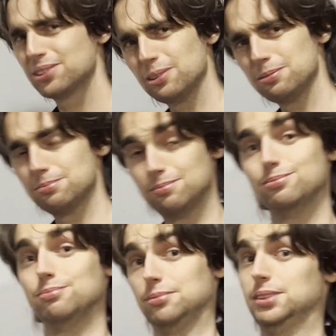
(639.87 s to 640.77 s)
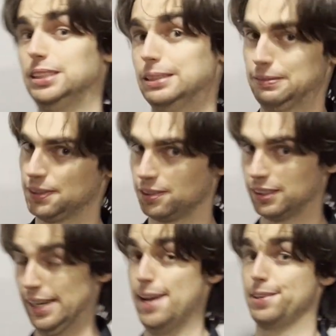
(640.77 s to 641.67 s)
sort of
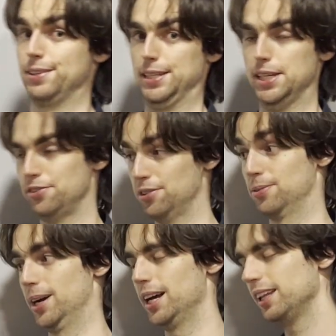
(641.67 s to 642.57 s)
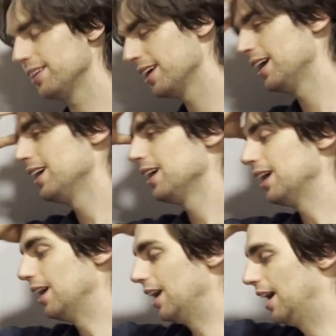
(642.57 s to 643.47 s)
difficult calculation, right?
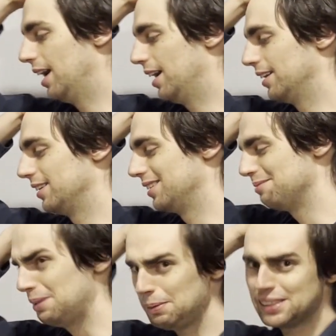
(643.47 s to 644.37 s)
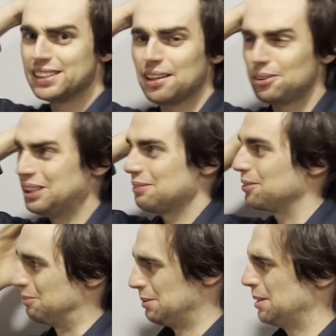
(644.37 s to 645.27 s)
And maybe it's not too
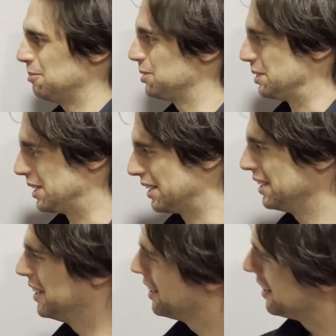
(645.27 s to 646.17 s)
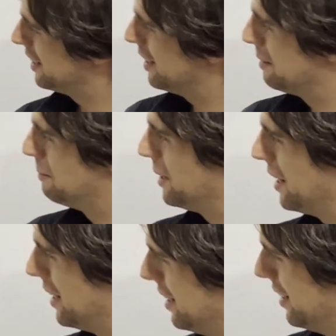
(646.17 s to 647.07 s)
difficult. Maybe I'm just like a bit